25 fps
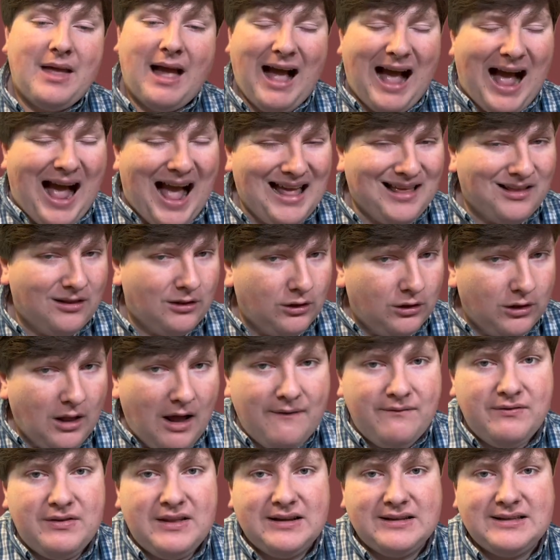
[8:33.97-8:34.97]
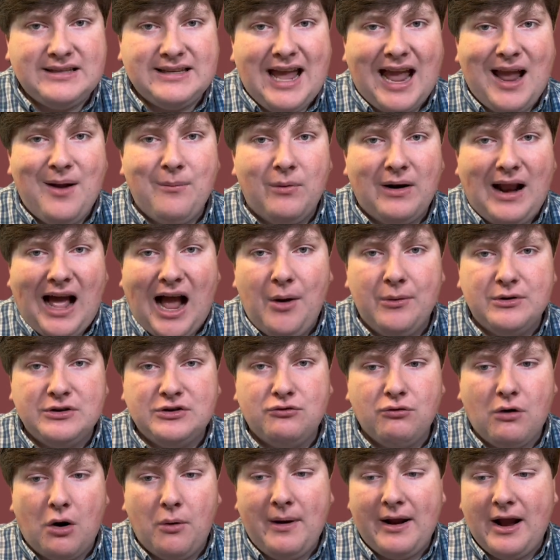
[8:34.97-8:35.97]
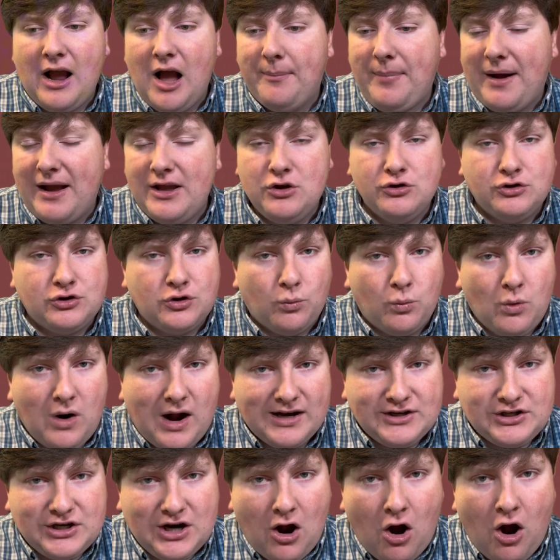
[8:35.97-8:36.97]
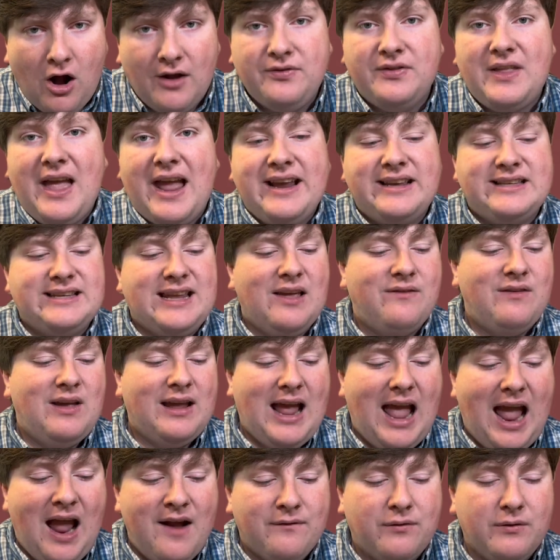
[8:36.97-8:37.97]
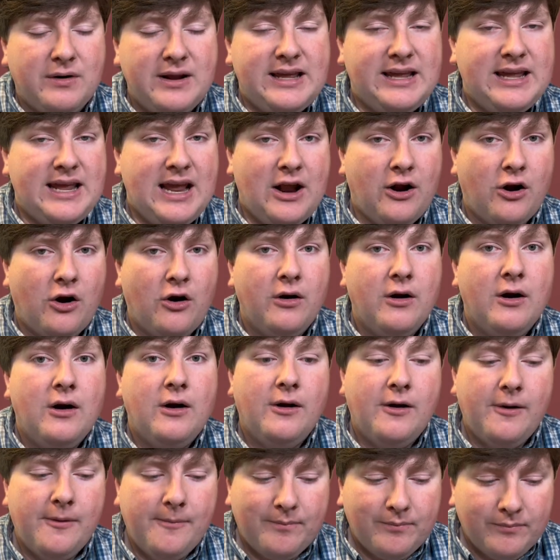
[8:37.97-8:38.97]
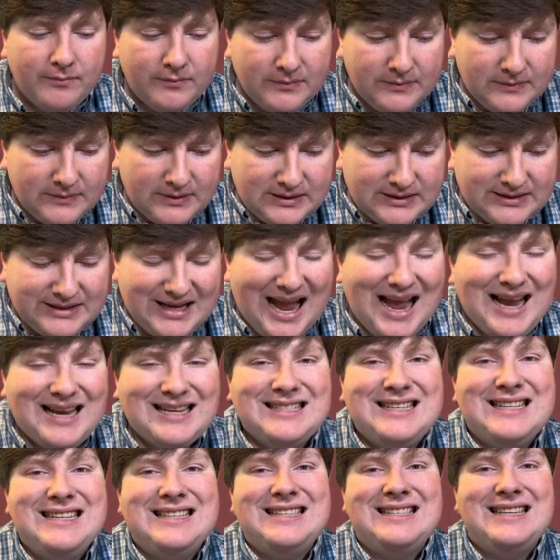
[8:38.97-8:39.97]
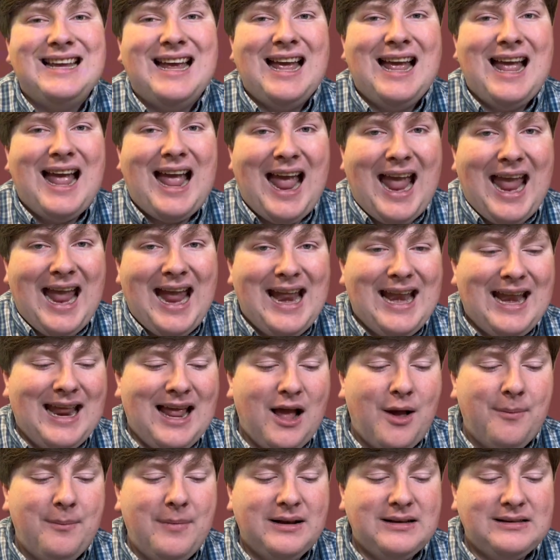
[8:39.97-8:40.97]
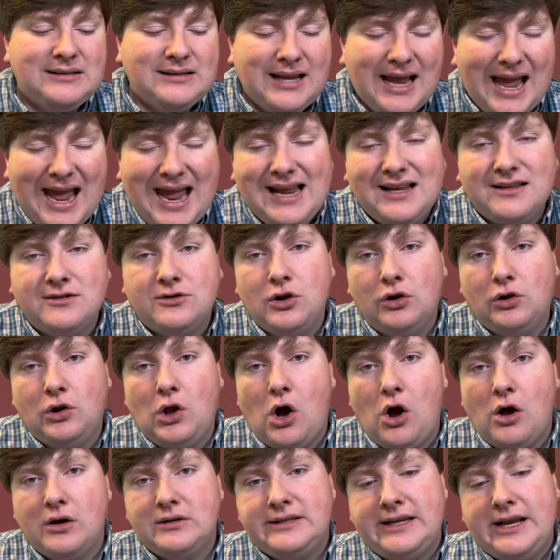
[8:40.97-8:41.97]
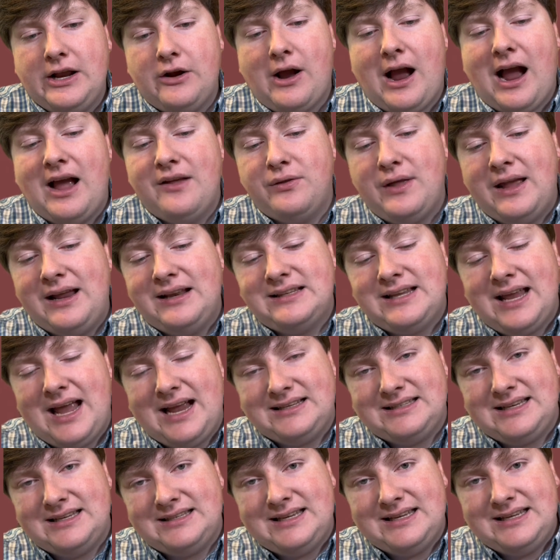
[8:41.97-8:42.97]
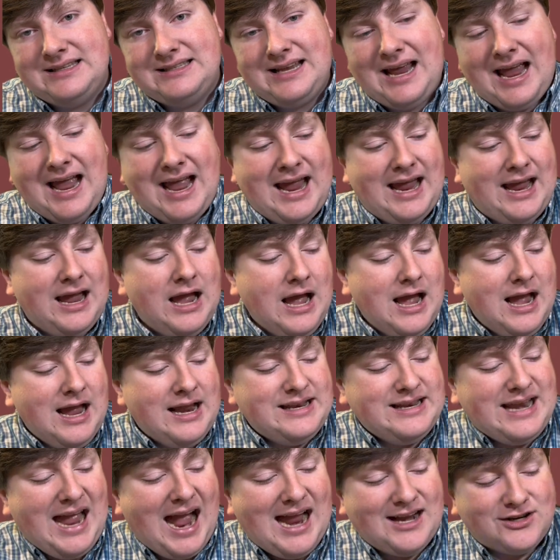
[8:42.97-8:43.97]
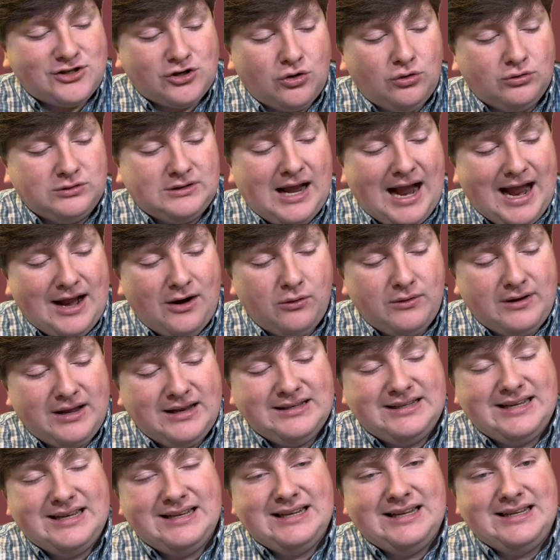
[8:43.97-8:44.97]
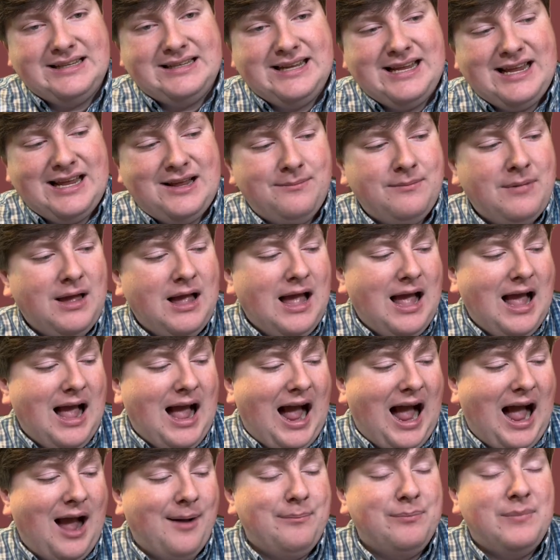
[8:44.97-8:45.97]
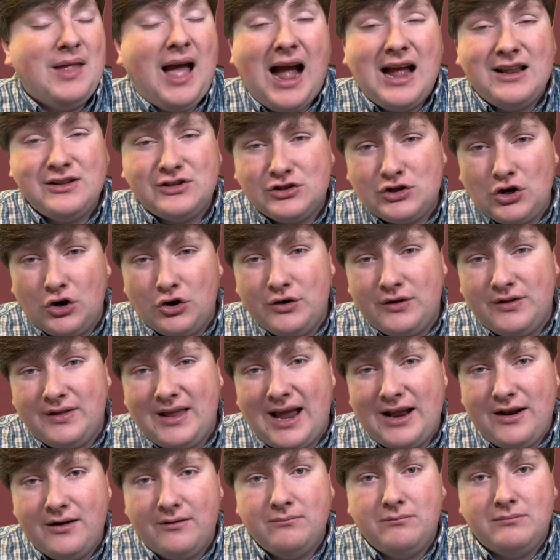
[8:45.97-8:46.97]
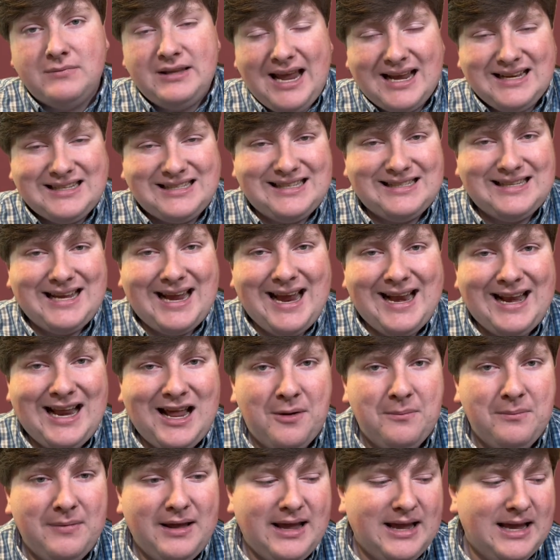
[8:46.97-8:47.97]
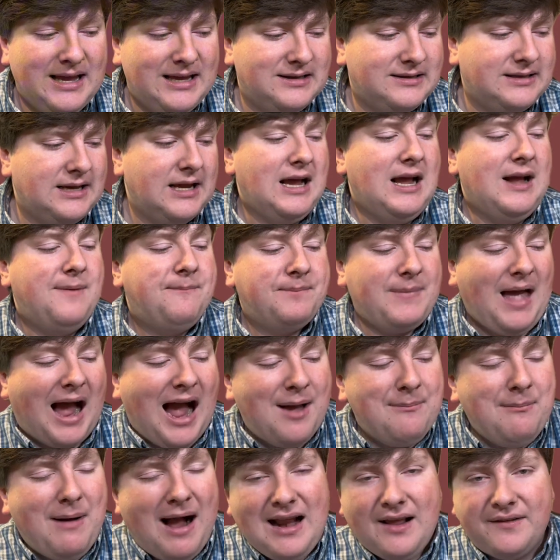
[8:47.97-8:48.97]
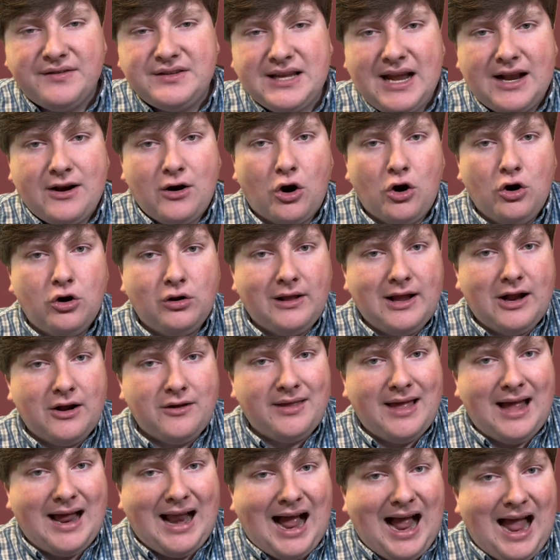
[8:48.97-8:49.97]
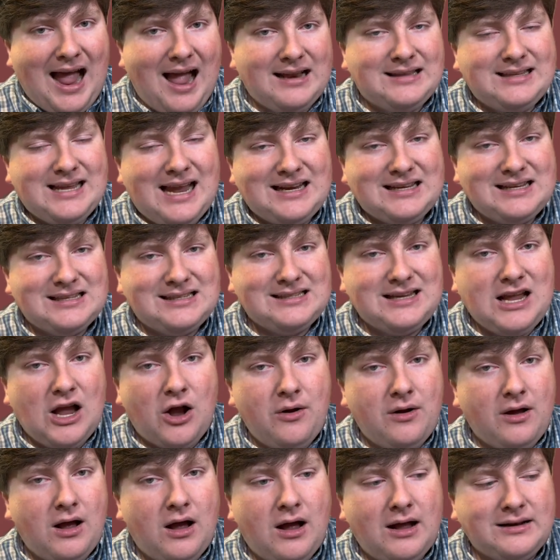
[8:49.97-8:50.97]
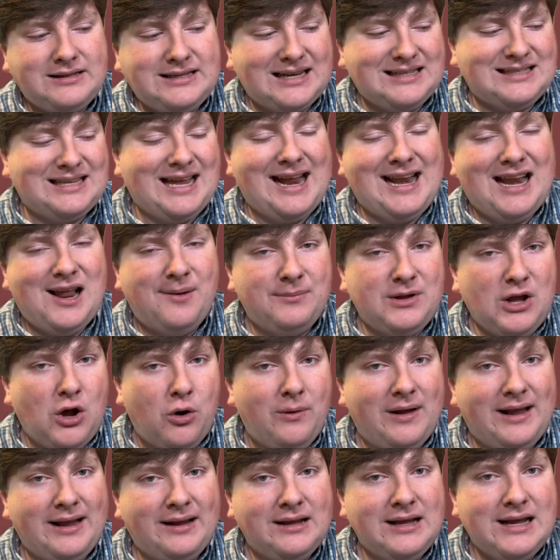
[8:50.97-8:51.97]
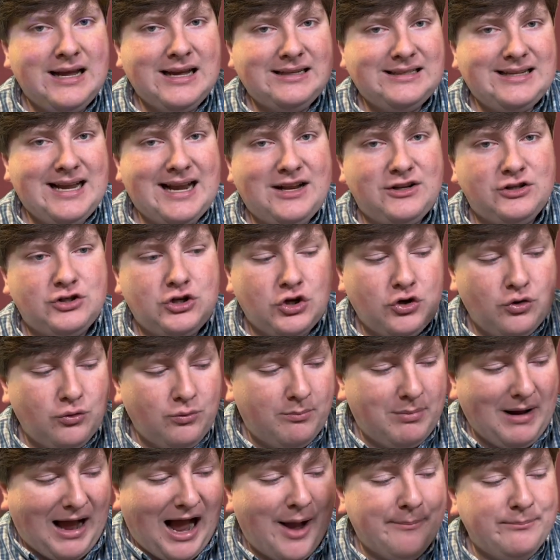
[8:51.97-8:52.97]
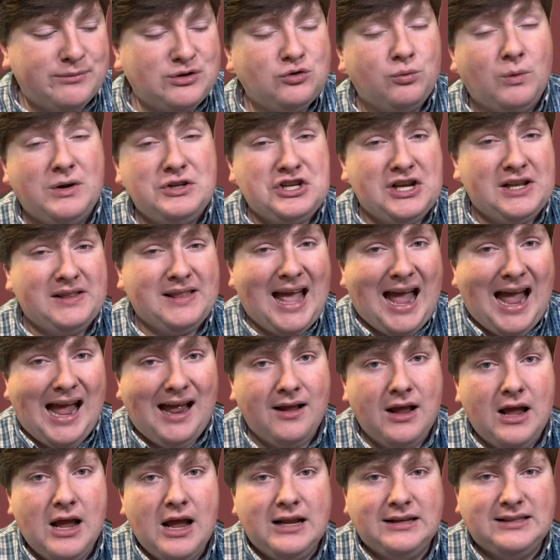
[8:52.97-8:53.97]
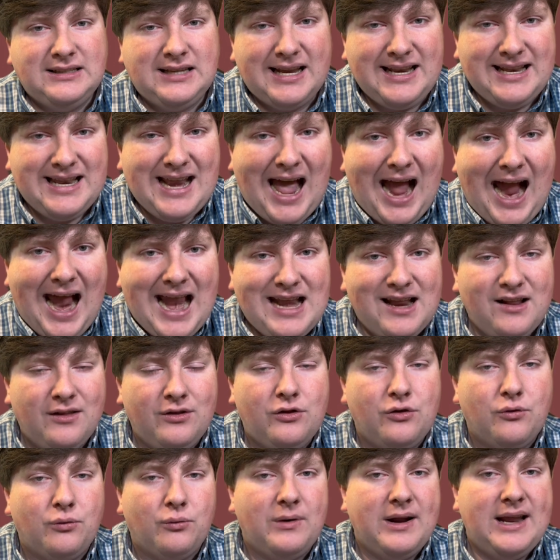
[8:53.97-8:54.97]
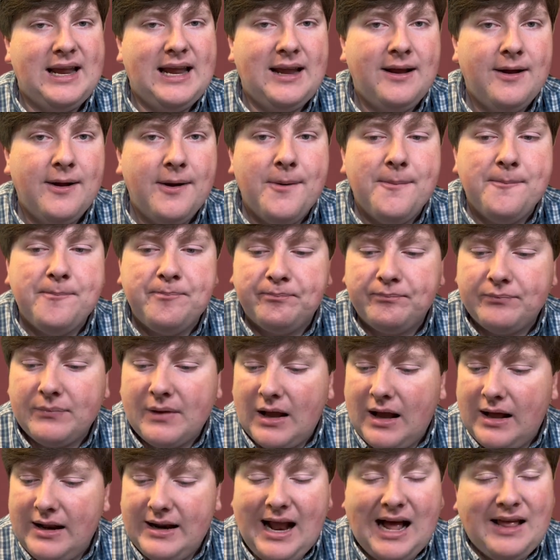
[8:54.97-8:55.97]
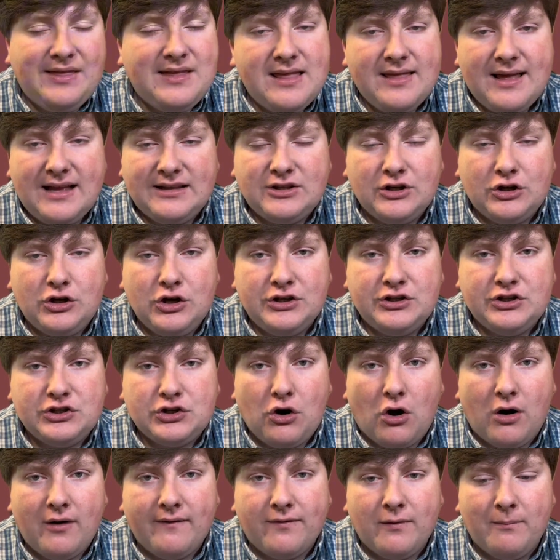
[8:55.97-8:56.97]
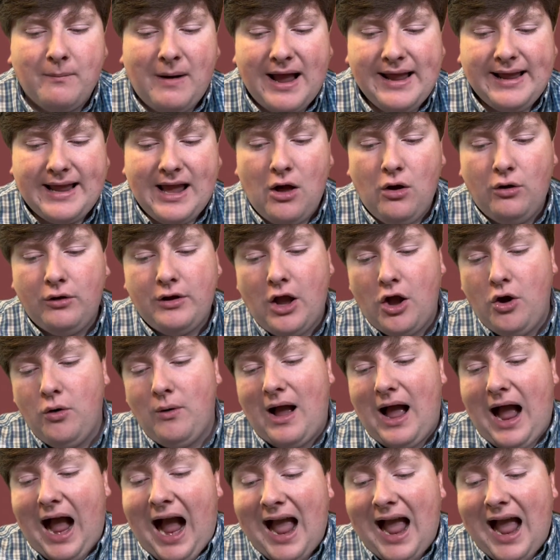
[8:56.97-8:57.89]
I loved this game when I was growing up. I used to watch it on Thanksgiving every year. Texas A&M takes the loss here. I think Texas is a national title contending team. I'm not certain that Texas A&M is. I might have said earlier that I had Texas A&M going 10-2, but I'm switching that to 9-3. I think that's a good start for Mike Elko.